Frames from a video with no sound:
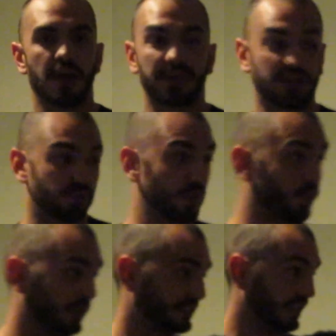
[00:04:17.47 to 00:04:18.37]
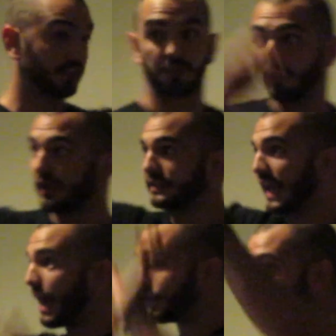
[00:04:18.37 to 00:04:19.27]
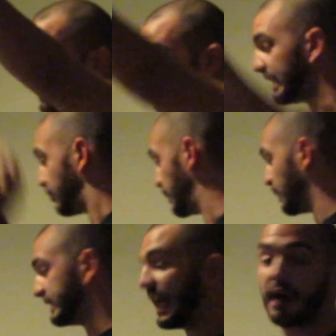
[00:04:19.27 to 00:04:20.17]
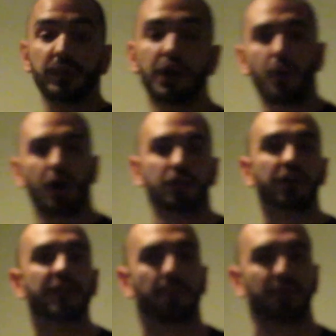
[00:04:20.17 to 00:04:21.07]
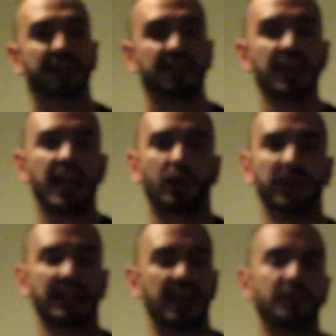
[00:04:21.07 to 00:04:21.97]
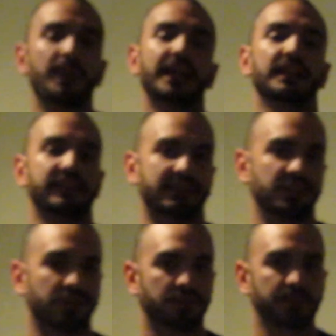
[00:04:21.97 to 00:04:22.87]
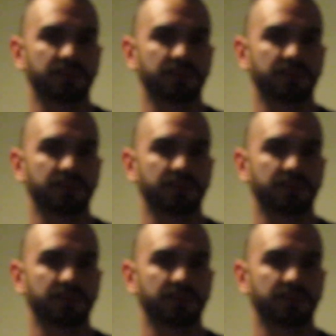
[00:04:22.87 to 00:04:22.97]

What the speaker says: Because we want this, we want that, we want this, we want that. We go all over the place and we can never make a decision.